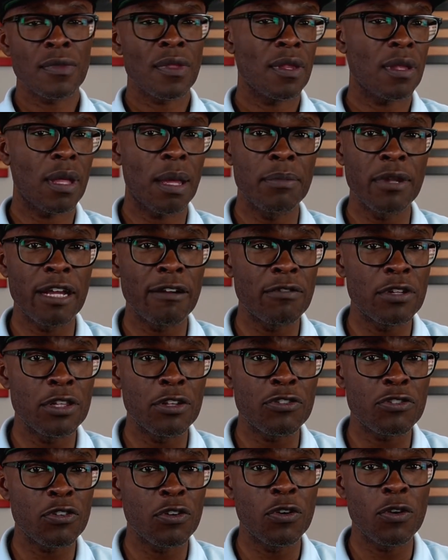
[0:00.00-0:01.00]
I'm not really
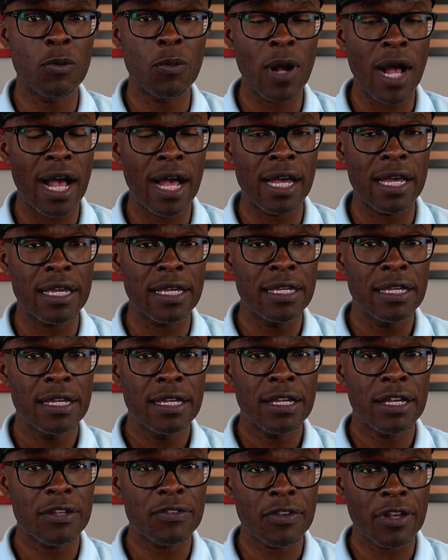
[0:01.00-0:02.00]
sure why,
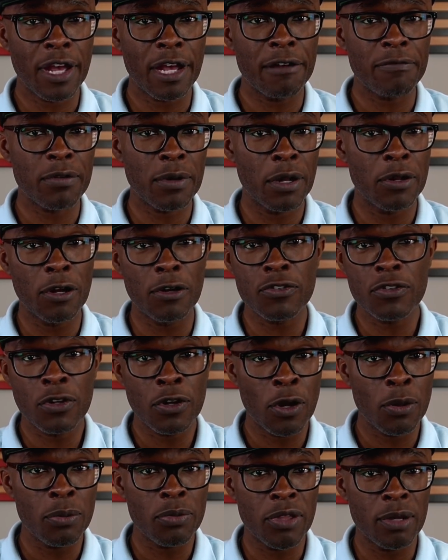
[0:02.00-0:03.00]
aside from the nursing
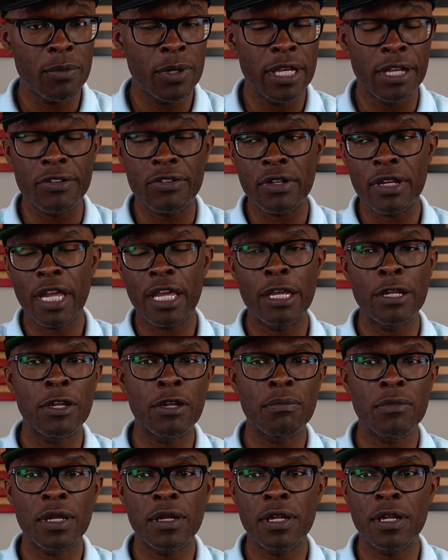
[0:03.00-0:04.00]
home thing. We'll get to that in a
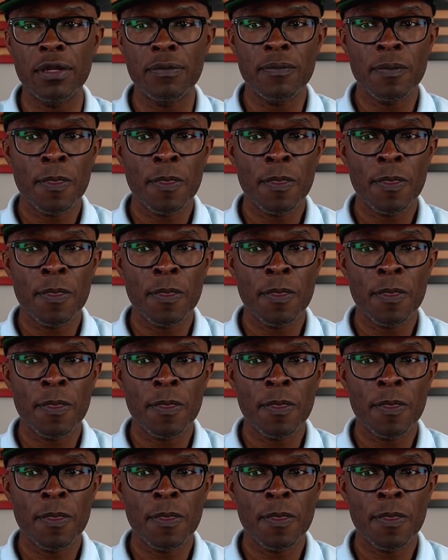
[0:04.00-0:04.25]
minute.